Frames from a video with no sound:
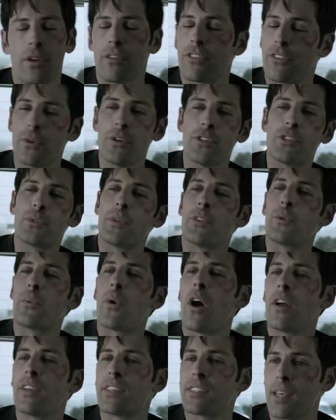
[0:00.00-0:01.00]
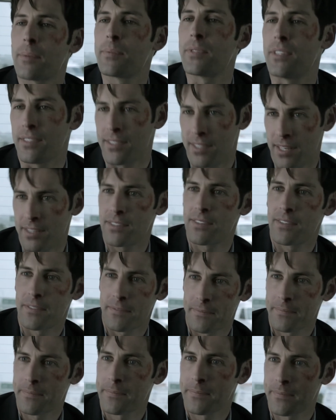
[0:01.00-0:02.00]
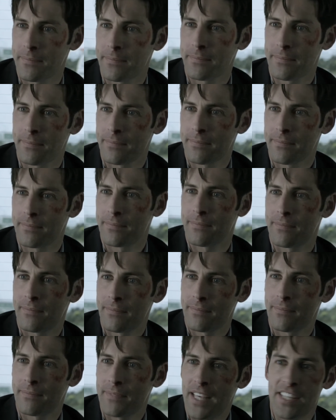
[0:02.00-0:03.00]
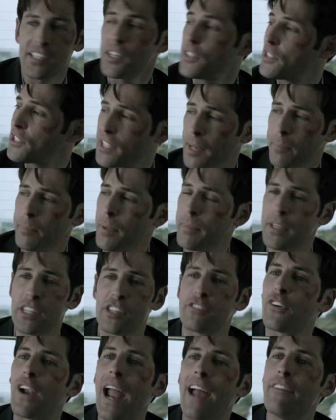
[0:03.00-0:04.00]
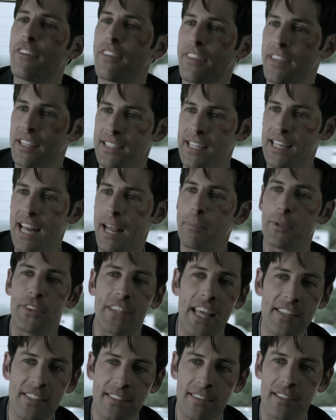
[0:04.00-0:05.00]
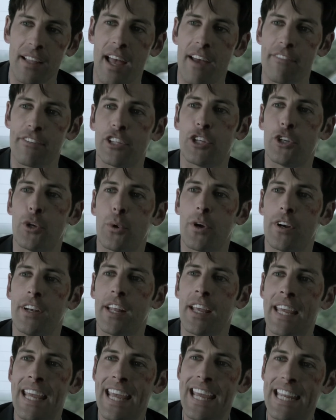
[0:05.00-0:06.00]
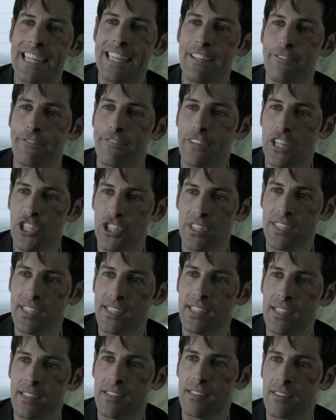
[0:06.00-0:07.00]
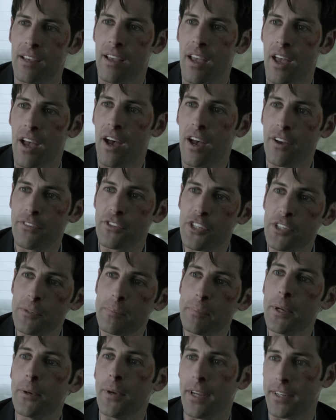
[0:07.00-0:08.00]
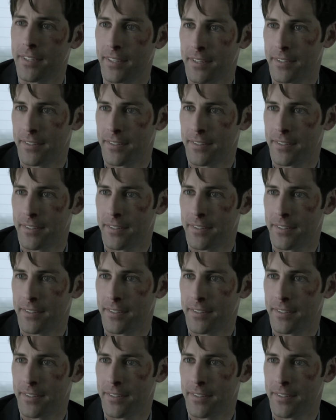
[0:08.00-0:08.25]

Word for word: their thirst with the wrong substances. They sell supplements for everything today, but they still haven't cured deficiencies a spirit.